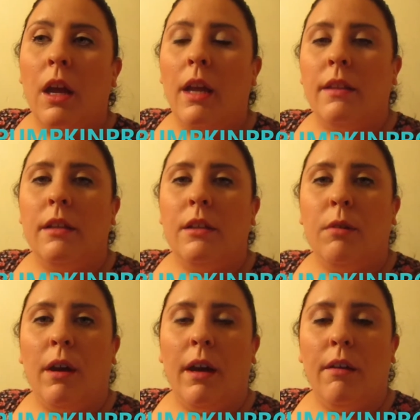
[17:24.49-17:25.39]
And then
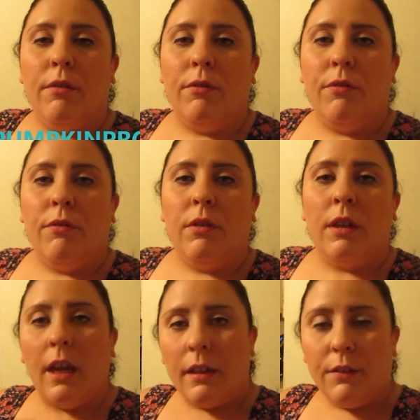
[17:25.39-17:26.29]
you have
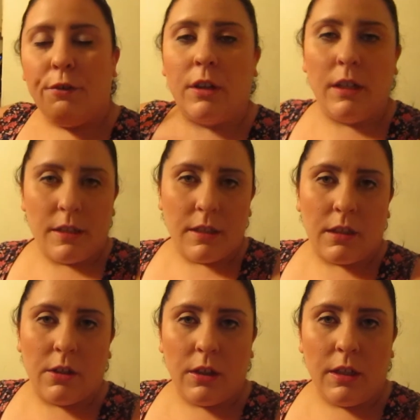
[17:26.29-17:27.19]
candy for kids
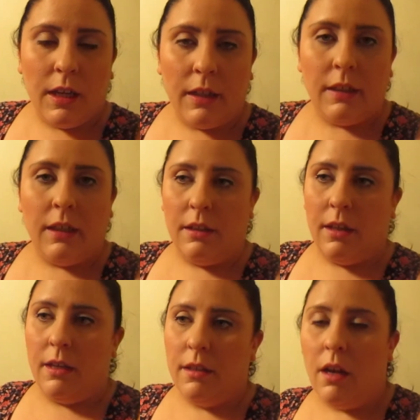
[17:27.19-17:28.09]
that could eat candy, and
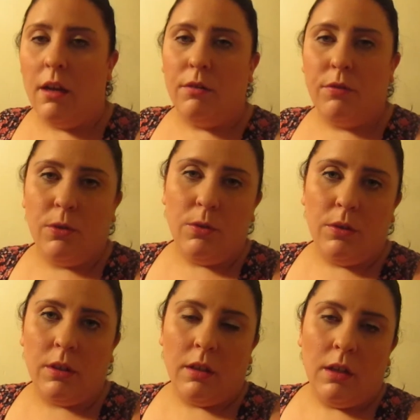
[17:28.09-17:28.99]
then
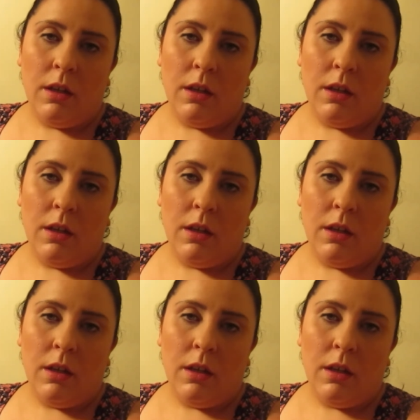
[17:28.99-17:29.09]
non-food